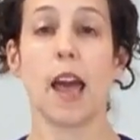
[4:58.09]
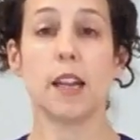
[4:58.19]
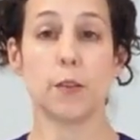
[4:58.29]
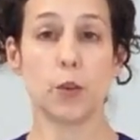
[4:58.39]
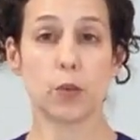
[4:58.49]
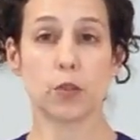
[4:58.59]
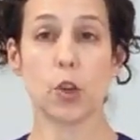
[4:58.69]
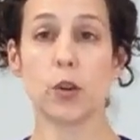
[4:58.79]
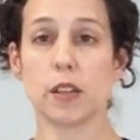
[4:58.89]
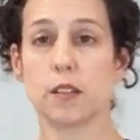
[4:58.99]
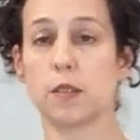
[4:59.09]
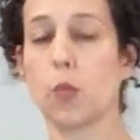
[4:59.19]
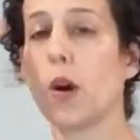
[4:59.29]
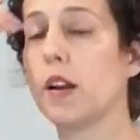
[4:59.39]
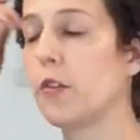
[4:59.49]
And if you will notice
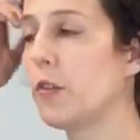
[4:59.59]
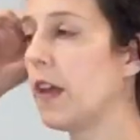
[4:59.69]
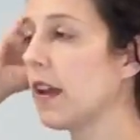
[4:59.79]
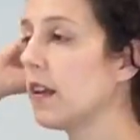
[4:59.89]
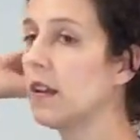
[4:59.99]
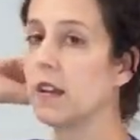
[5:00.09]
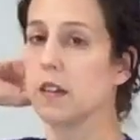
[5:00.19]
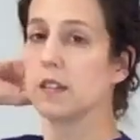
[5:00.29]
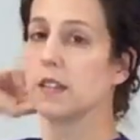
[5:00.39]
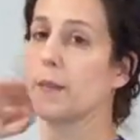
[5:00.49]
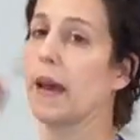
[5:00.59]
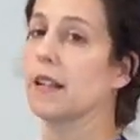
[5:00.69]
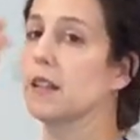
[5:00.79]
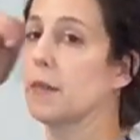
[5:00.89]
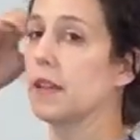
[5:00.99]
one other thing, I'm going to step back
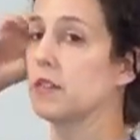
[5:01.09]
a little bit.